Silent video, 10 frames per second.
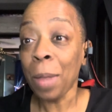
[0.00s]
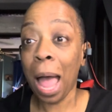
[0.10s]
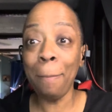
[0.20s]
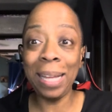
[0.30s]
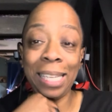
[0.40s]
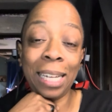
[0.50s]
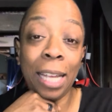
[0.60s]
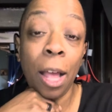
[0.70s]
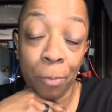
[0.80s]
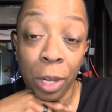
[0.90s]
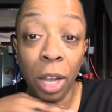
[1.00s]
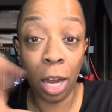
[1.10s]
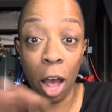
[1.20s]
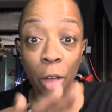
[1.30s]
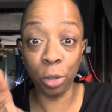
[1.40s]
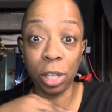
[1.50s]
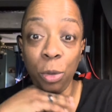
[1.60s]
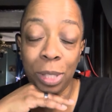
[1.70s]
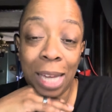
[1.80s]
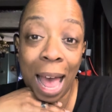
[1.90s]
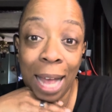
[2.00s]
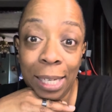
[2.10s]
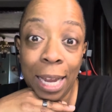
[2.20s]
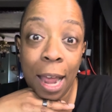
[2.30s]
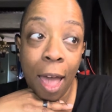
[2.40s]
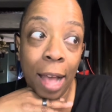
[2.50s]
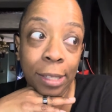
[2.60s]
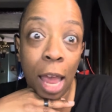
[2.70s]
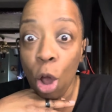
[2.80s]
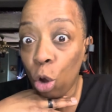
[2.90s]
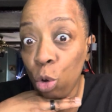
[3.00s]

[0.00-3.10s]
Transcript: I basically look at other sleuths' content and say,